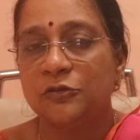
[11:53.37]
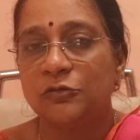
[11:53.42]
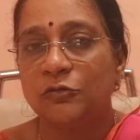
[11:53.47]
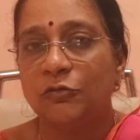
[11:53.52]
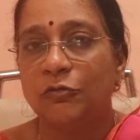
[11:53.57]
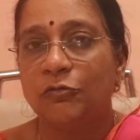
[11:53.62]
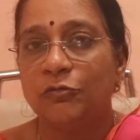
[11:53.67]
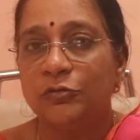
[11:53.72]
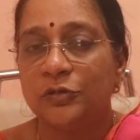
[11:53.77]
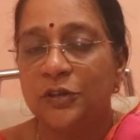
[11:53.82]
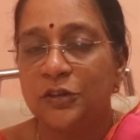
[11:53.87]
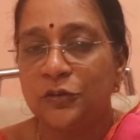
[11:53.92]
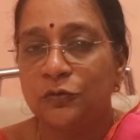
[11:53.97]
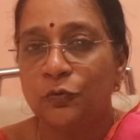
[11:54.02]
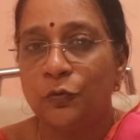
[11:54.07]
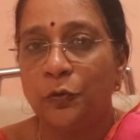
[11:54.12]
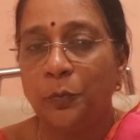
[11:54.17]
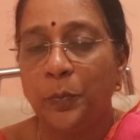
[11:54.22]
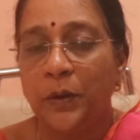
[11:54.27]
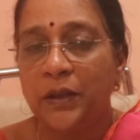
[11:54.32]
So
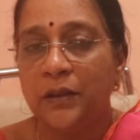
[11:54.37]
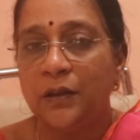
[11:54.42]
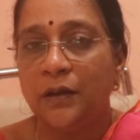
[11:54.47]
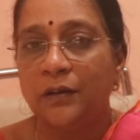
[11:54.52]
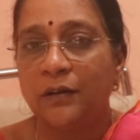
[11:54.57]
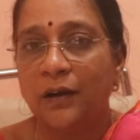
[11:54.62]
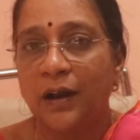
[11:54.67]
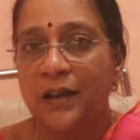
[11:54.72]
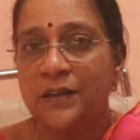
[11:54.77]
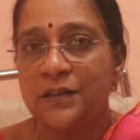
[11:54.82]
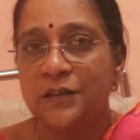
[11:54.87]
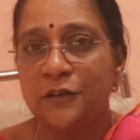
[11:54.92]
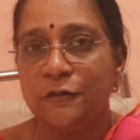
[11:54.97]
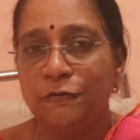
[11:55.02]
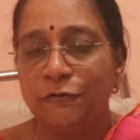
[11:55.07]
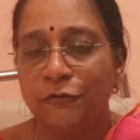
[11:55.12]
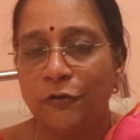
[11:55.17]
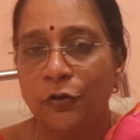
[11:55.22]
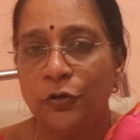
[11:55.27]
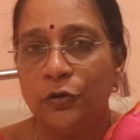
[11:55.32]
this would be the
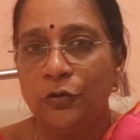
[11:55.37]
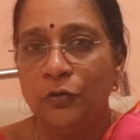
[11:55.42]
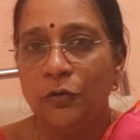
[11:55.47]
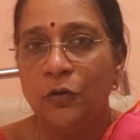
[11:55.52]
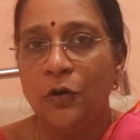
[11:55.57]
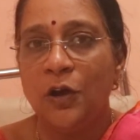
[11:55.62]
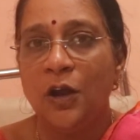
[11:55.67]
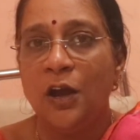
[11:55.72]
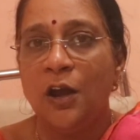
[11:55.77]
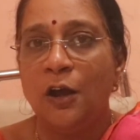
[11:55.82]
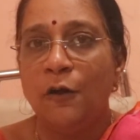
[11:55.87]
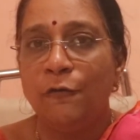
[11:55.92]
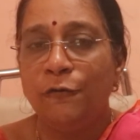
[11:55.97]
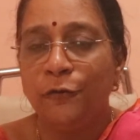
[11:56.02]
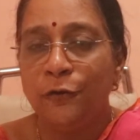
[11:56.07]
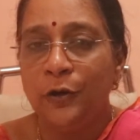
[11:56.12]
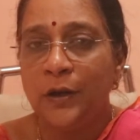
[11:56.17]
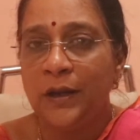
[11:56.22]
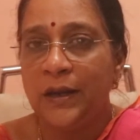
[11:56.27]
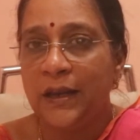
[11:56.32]
transit for you.
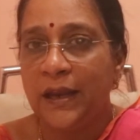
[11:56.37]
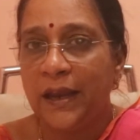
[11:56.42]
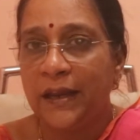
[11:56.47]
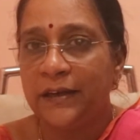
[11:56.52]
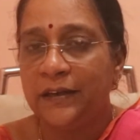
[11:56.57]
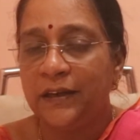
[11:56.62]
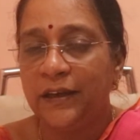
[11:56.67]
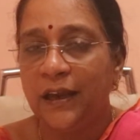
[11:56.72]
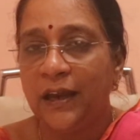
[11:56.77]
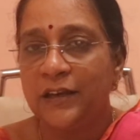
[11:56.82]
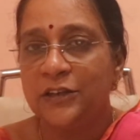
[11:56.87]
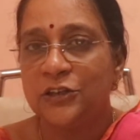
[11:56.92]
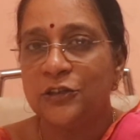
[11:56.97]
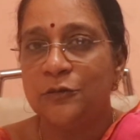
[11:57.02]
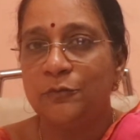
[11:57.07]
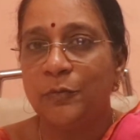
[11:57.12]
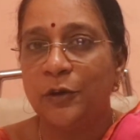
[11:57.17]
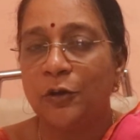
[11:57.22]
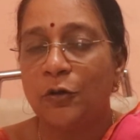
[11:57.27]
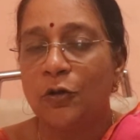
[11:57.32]
Fully encash
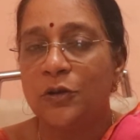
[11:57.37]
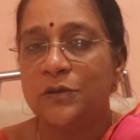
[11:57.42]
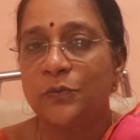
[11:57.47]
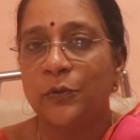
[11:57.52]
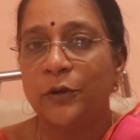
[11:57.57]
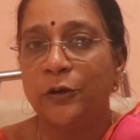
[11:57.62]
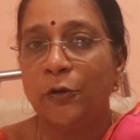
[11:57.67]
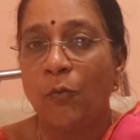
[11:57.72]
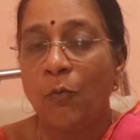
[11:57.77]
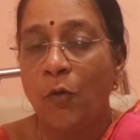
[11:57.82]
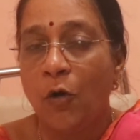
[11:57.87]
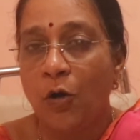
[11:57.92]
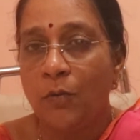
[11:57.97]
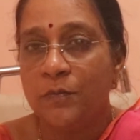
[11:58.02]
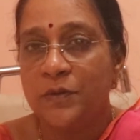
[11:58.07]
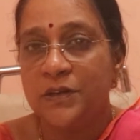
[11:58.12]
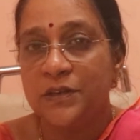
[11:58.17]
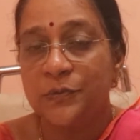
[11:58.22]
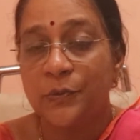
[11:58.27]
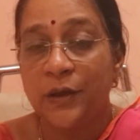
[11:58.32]
it, because when your
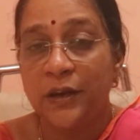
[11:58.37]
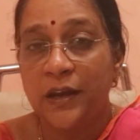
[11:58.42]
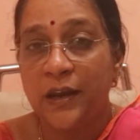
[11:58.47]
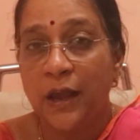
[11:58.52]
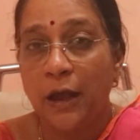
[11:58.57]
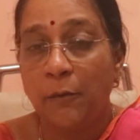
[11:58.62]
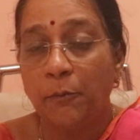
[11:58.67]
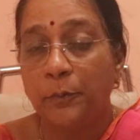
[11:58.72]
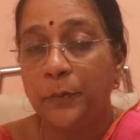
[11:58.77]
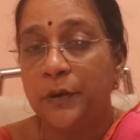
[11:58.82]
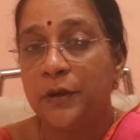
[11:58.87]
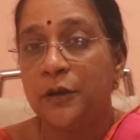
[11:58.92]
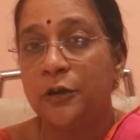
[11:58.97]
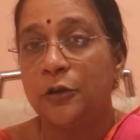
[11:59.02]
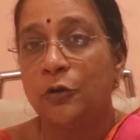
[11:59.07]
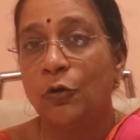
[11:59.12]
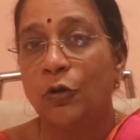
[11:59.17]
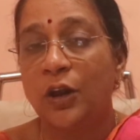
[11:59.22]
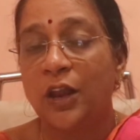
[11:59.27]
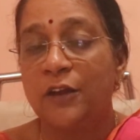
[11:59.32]
mom is very happy,
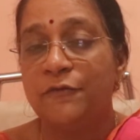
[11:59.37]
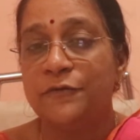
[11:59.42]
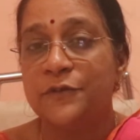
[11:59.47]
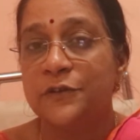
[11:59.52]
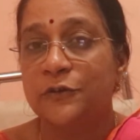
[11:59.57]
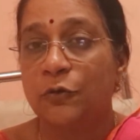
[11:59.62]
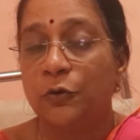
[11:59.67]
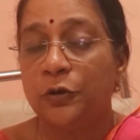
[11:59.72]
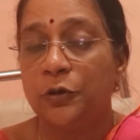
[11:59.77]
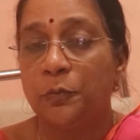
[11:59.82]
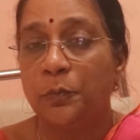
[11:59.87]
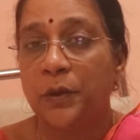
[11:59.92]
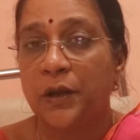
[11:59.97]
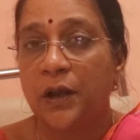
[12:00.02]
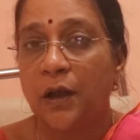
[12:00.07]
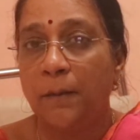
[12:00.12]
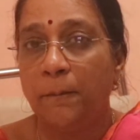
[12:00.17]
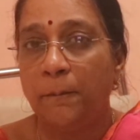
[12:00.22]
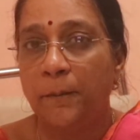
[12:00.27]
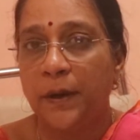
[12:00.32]
your life is going to
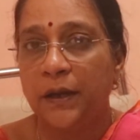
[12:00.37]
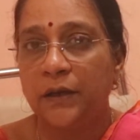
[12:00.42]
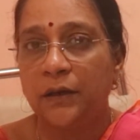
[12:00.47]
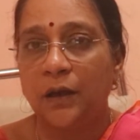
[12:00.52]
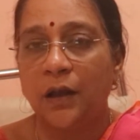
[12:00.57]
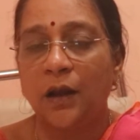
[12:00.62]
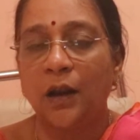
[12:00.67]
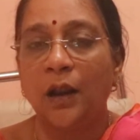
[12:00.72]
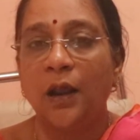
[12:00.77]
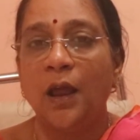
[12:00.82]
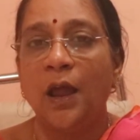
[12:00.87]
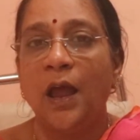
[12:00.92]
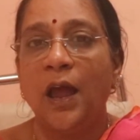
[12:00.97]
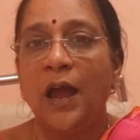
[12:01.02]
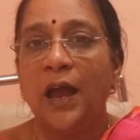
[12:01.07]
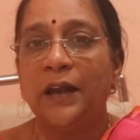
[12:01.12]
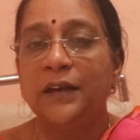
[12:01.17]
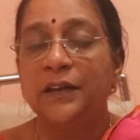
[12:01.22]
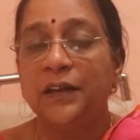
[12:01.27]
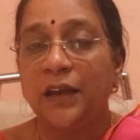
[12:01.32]
become better.
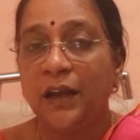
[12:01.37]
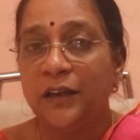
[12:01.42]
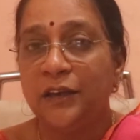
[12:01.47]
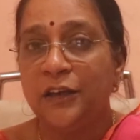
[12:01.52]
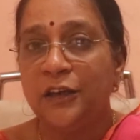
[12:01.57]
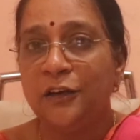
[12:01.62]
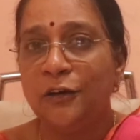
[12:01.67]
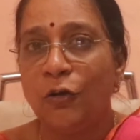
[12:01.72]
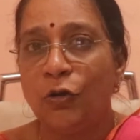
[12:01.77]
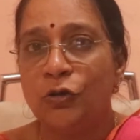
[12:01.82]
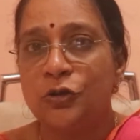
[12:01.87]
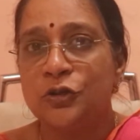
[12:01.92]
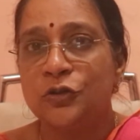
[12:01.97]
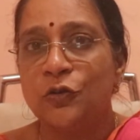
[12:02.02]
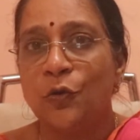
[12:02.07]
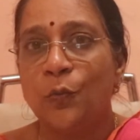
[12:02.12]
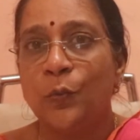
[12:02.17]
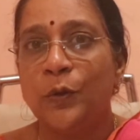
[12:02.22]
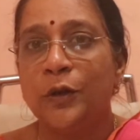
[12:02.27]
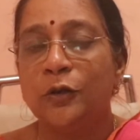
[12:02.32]
And career
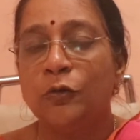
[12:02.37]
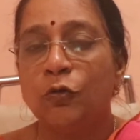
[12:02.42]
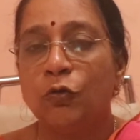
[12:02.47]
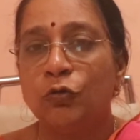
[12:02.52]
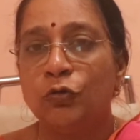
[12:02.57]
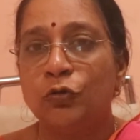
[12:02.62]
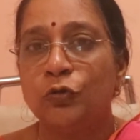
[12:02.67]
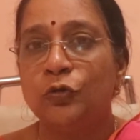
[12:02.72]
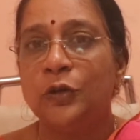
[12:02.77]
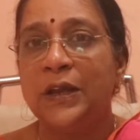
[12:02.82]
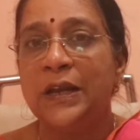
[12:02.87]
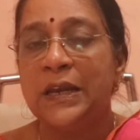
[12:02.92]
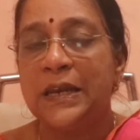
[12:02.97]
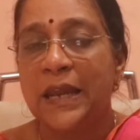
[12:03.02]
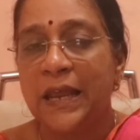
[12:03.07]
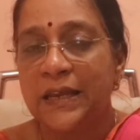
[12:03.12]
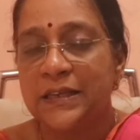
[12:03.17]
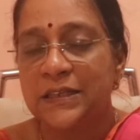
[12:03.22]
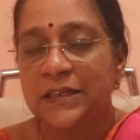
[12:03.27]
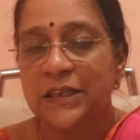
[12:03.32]
also will go to the
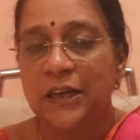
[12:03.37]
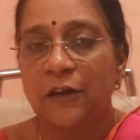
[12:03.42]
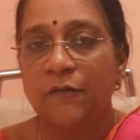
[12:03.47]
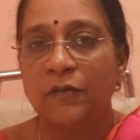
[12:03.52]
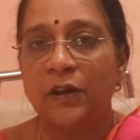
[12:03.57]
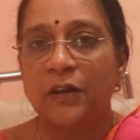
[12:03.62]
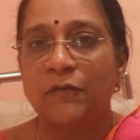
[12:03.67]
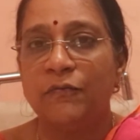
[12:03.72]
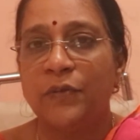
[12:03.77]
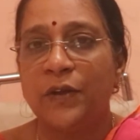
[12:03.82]
next level.